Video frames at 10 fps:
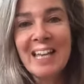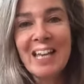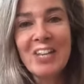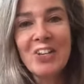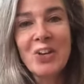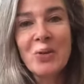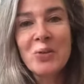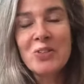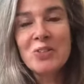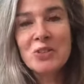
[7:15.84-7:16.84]
you know,
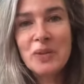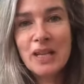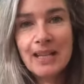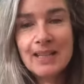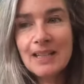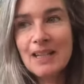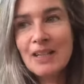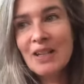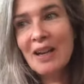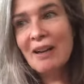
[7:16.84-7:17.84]
you do it later
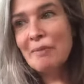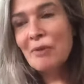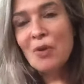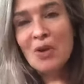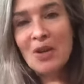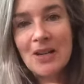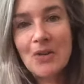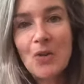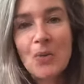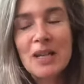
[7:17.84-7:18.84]
or earlier
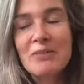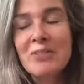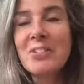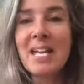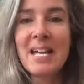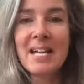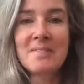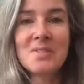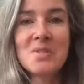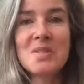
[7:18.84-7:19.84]
or whenever you can.
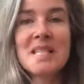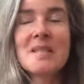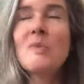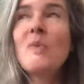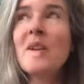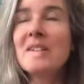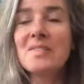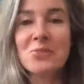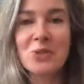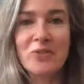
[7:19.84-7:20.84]
Of course, it is
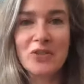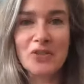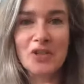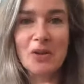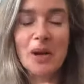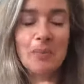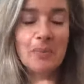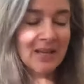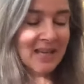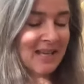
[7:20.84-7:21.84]
wonderful if you show up
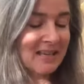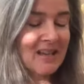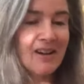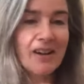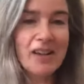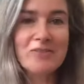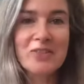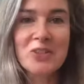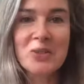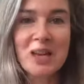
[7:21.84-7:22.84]
live,
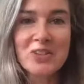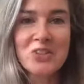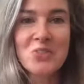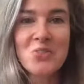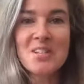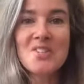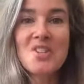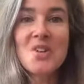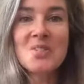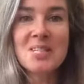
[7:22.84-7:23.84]
because I do
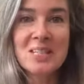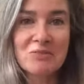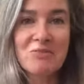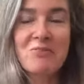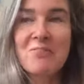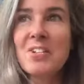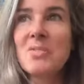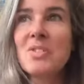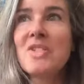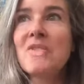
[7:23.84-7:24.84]
notice and feel
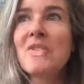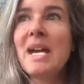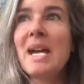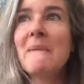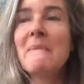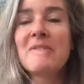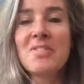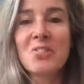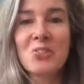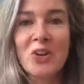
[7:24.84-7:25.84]
that you're there. But if
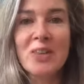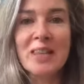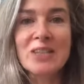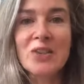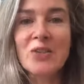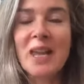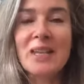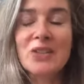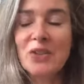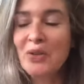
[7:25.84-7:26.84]
you're not, that's okay
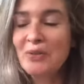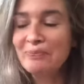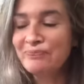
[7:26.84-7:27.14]
too.